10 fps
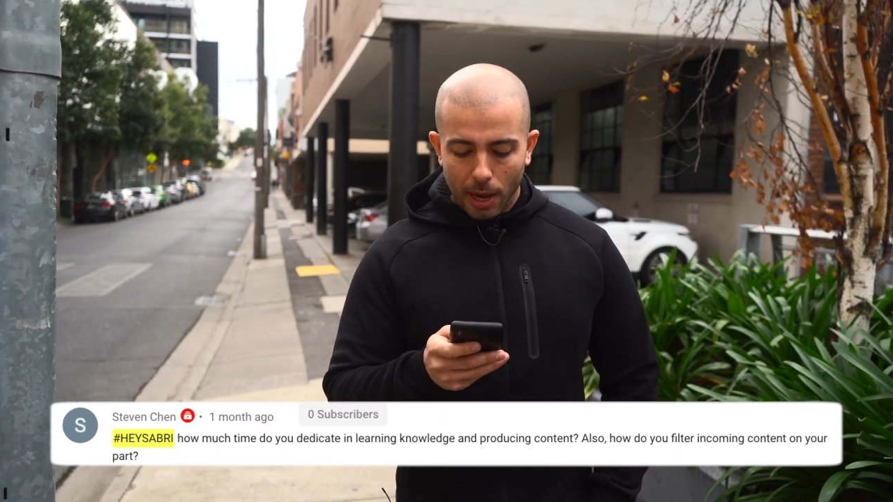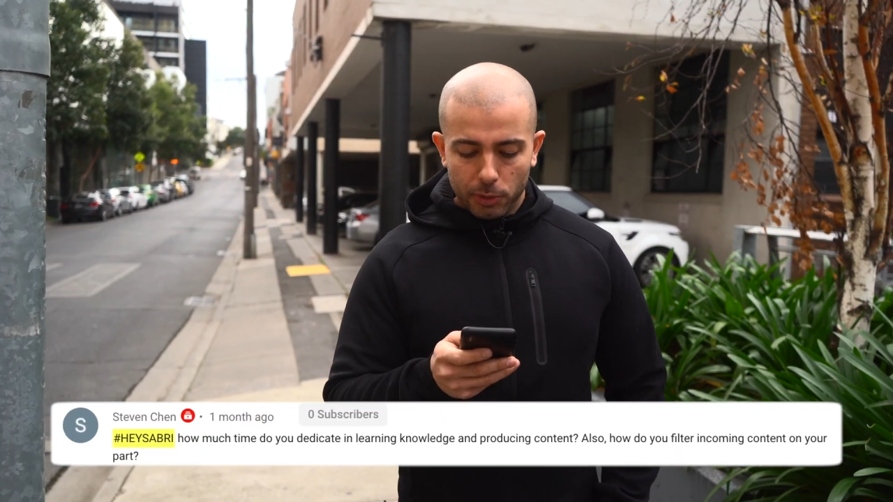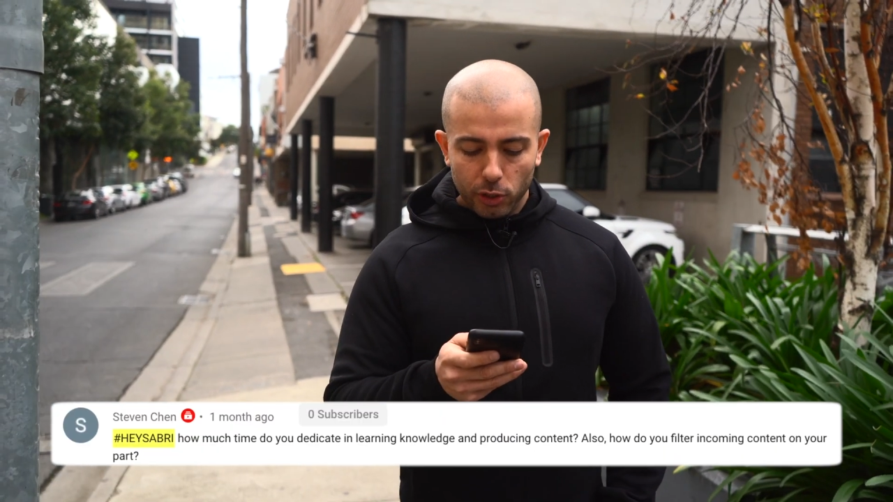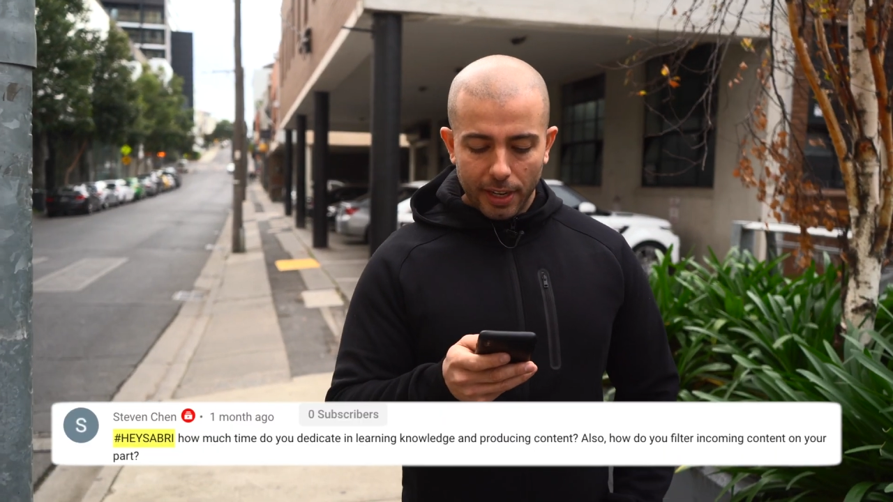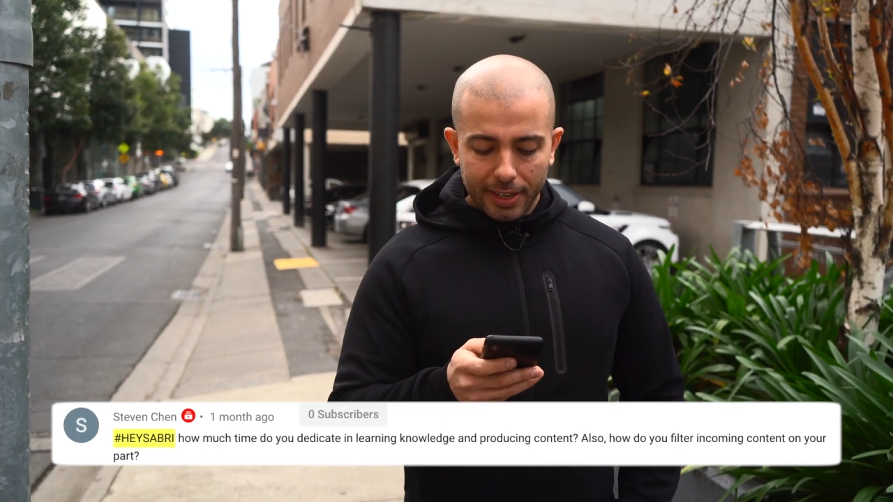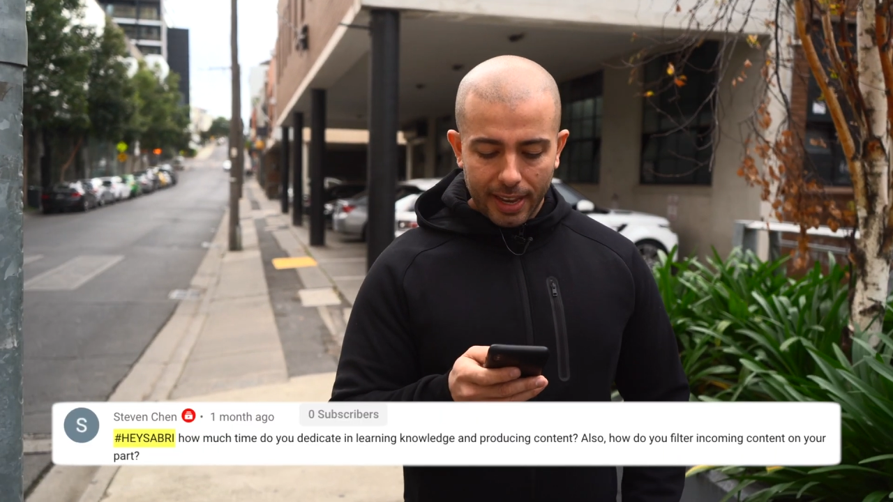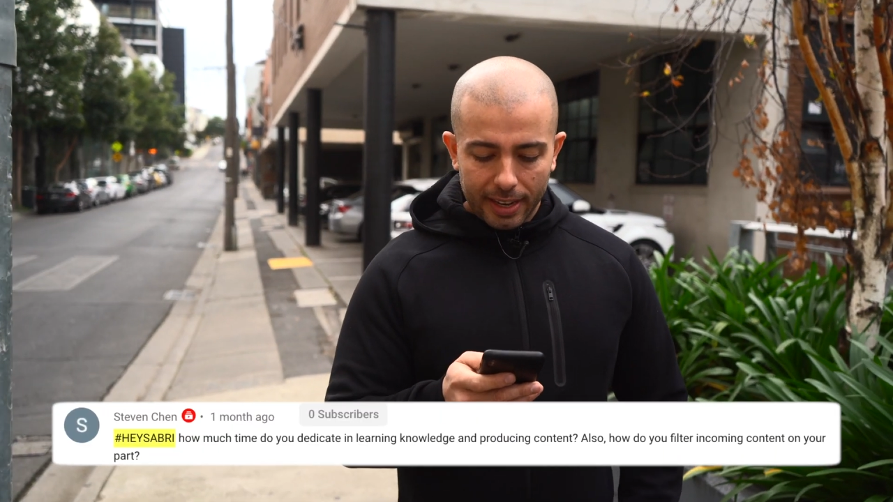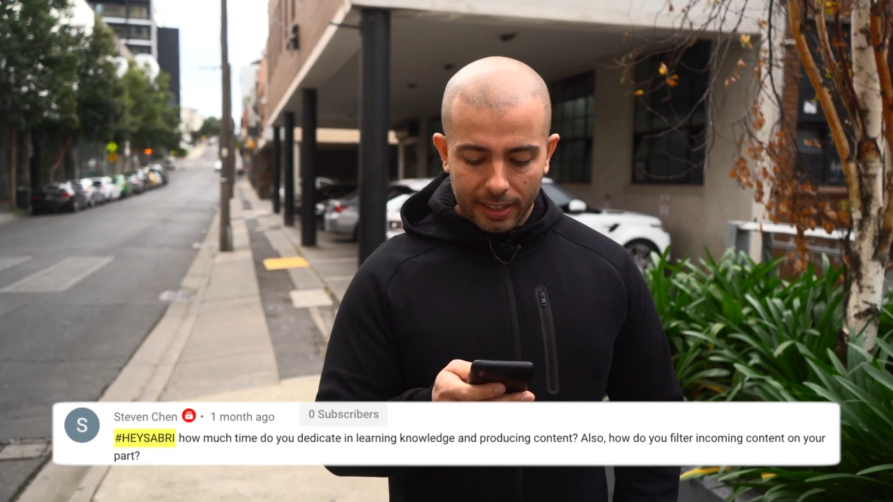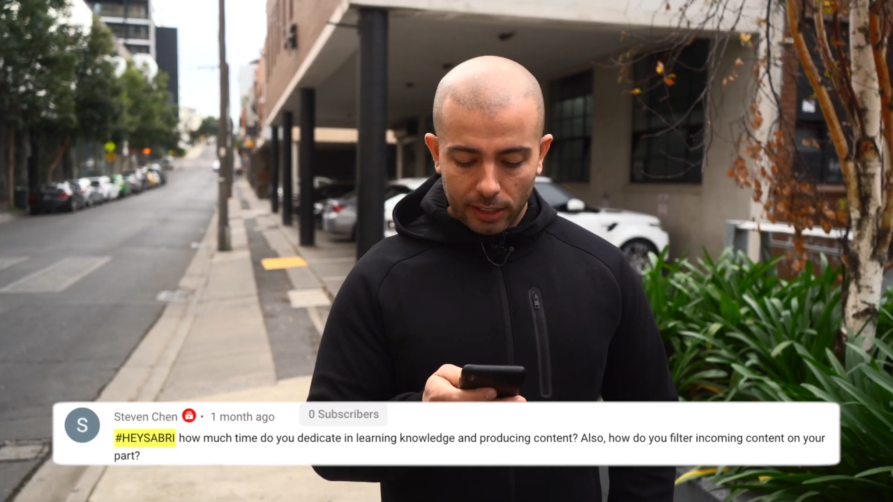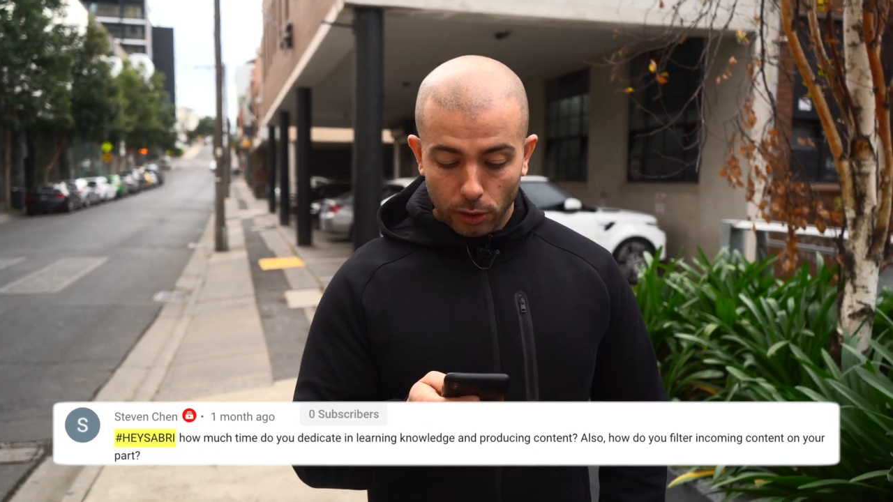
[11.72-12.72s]
do you dedicate
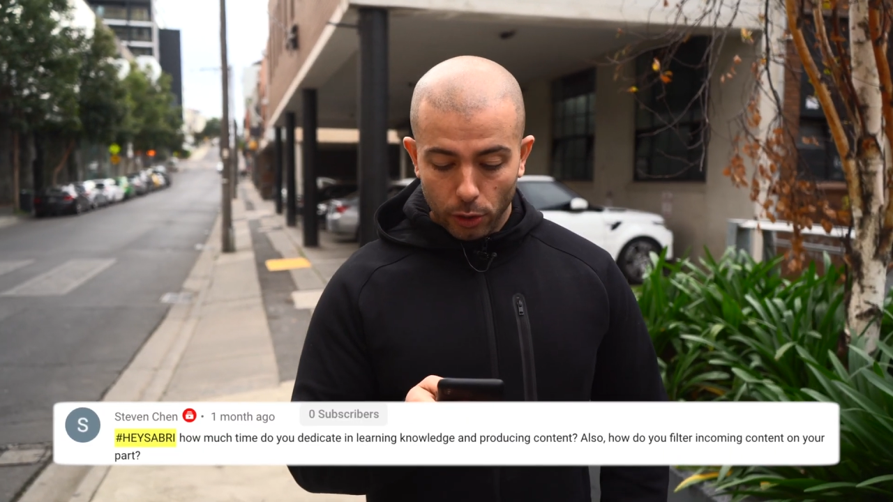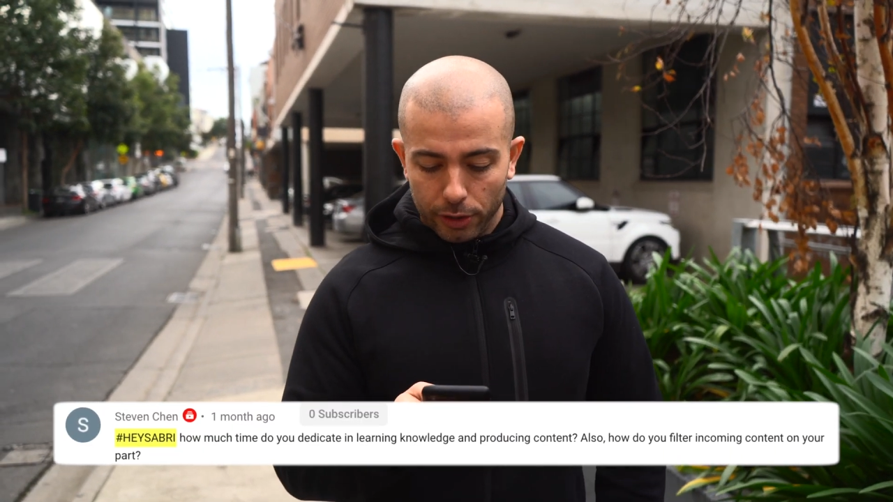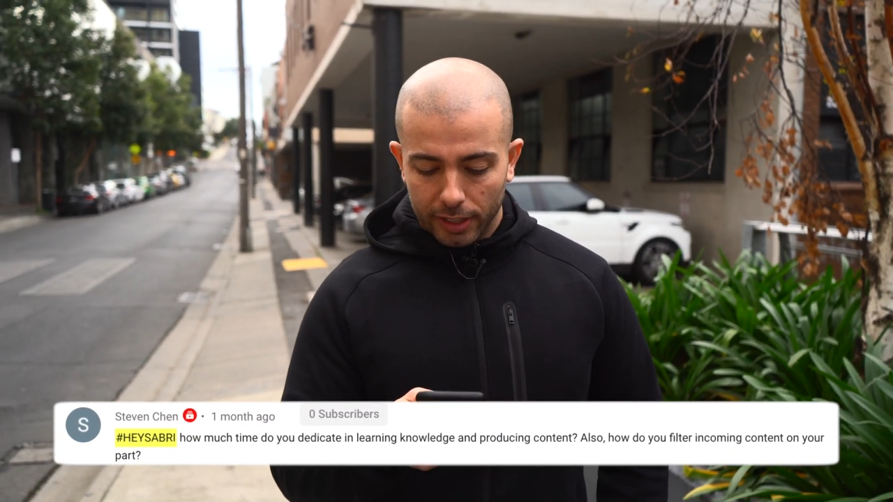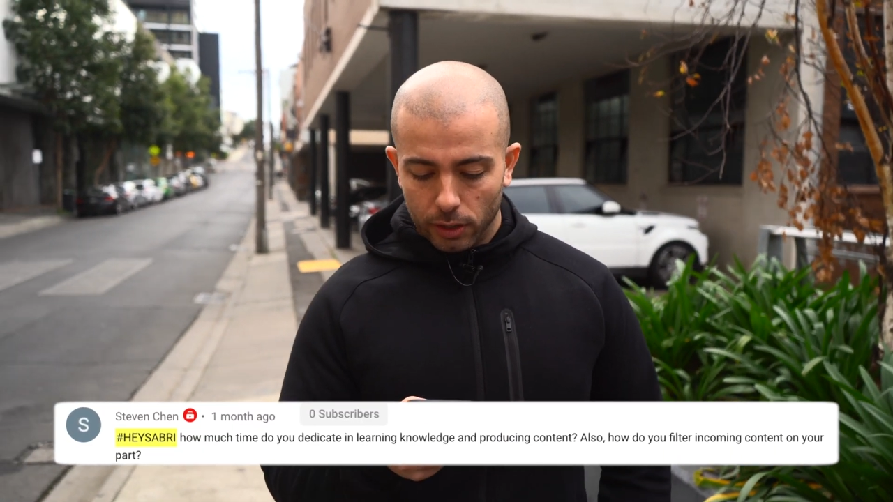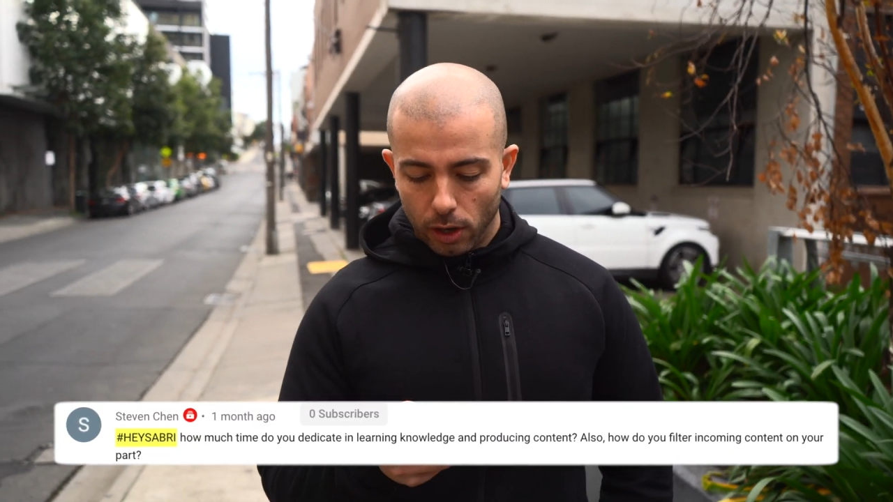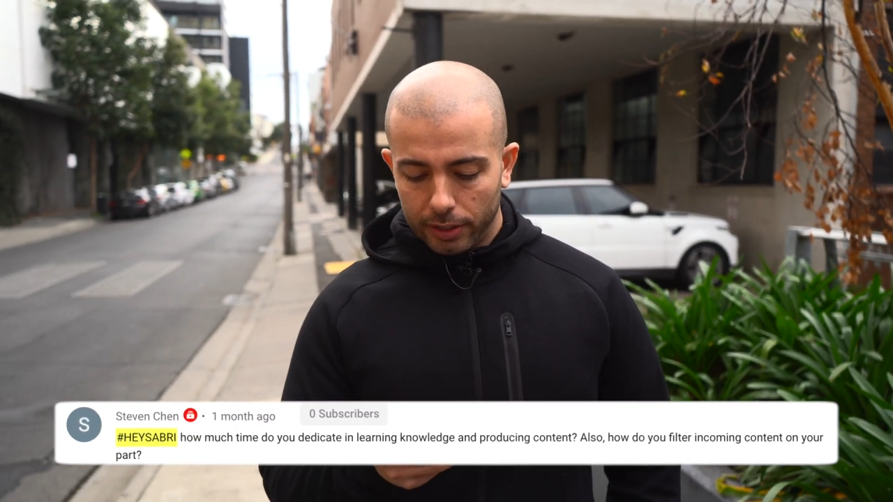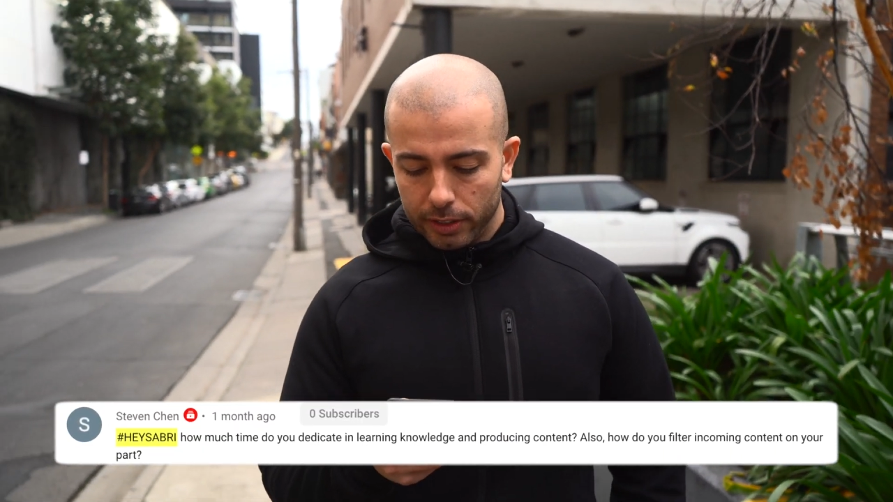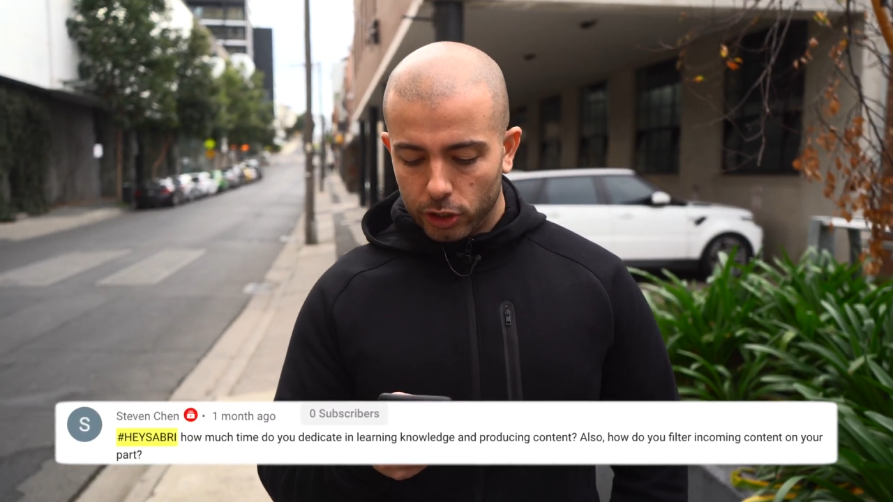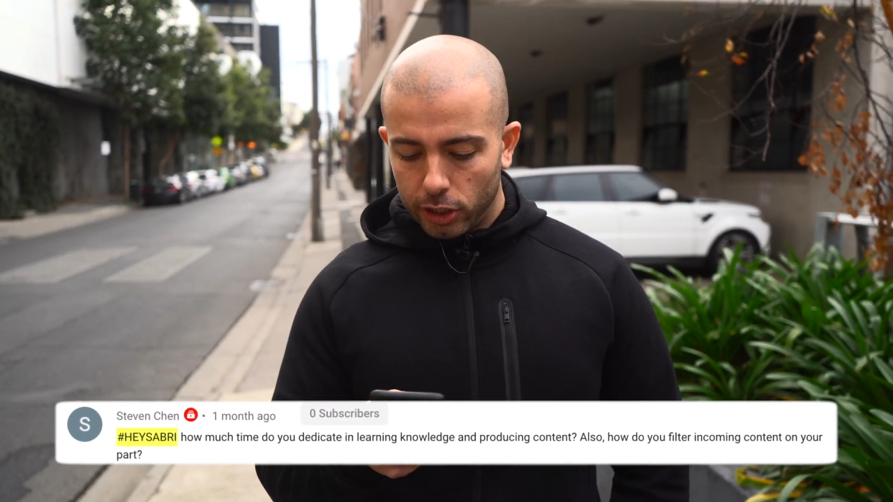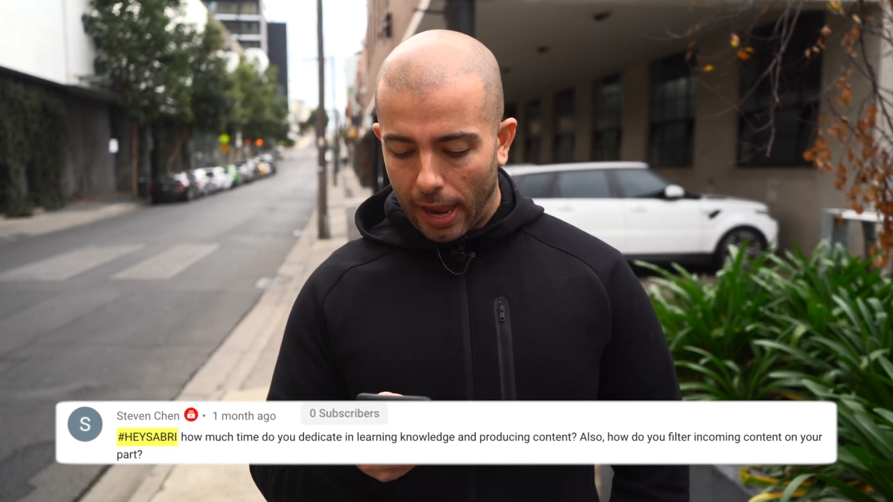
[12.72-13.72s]
in learning
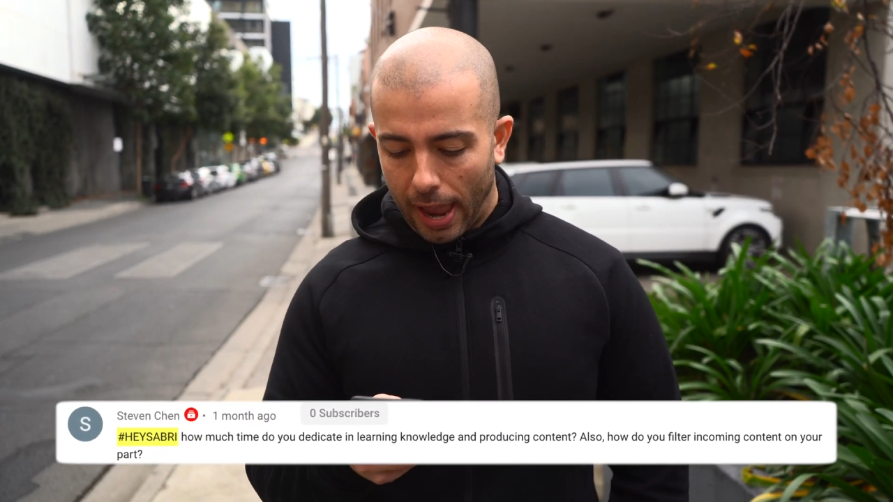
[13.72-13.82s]
knowledge